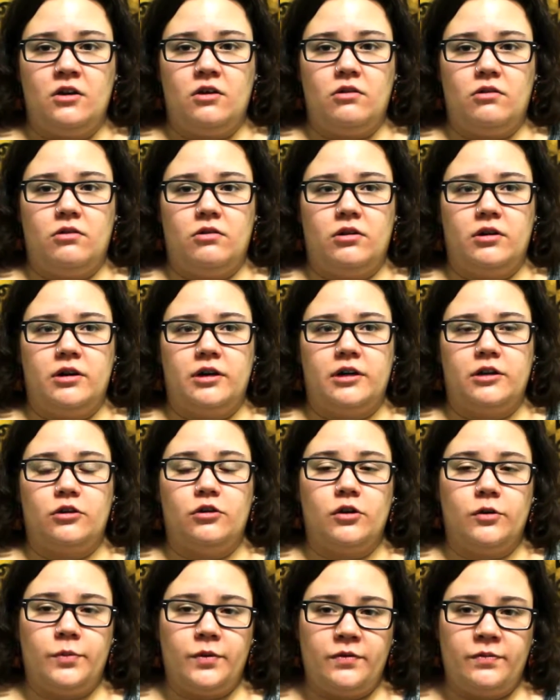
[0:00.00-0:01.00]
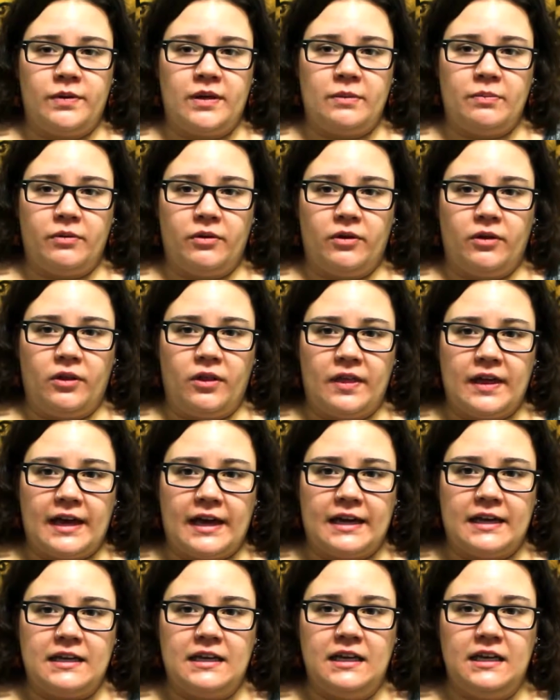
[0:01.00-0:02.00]
or a group of people
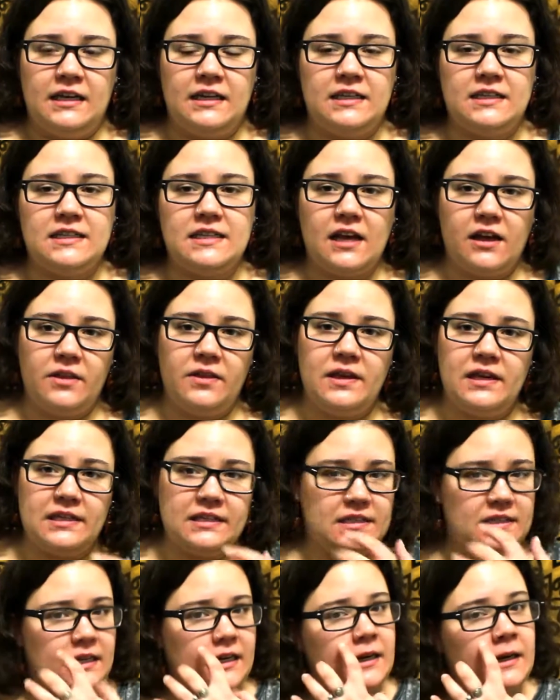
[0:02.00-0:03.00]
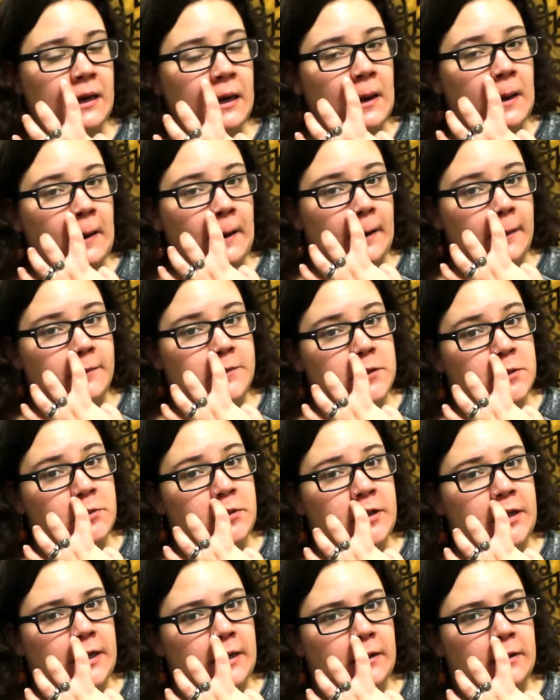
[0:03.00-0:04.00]
that sell the estate of
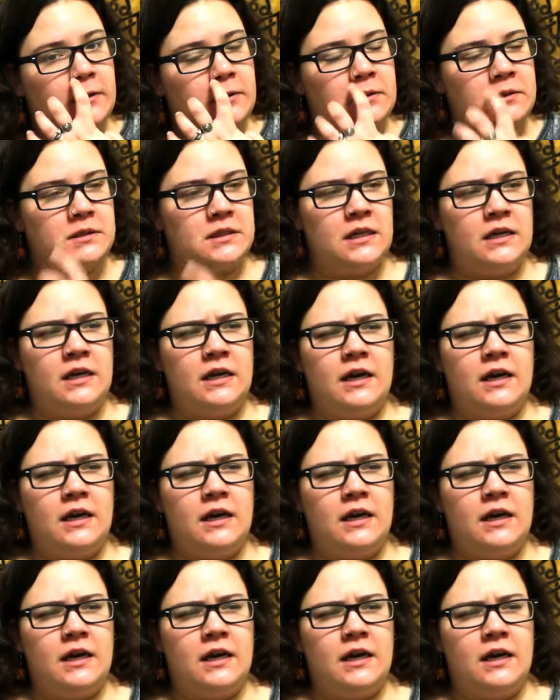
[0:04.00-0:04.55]
someone else